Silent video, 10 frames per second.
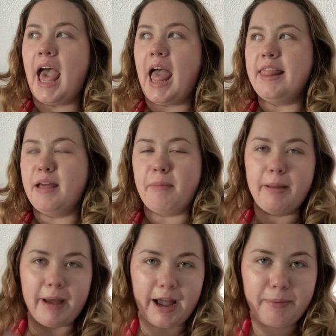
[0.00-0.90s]
and then my
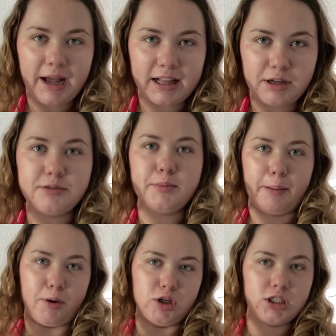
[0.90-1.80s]
backpack like was my
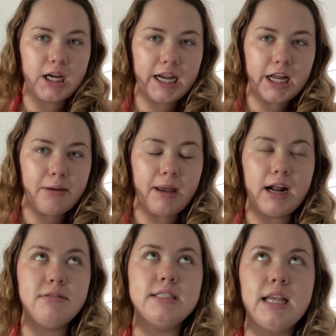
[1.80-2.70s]
personal item and
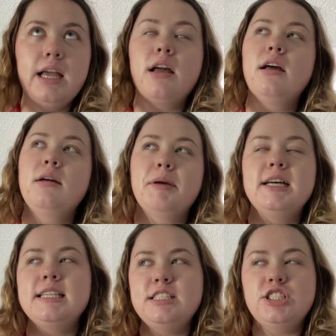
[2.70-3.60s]
I was like
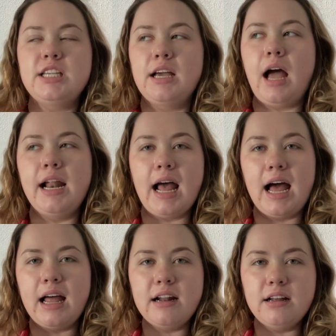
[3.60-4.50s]
because it's just like I
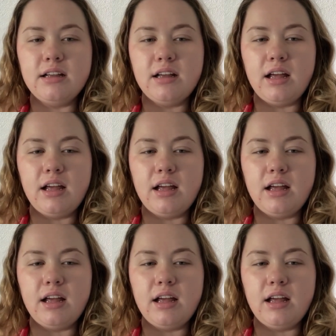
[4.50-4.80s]
had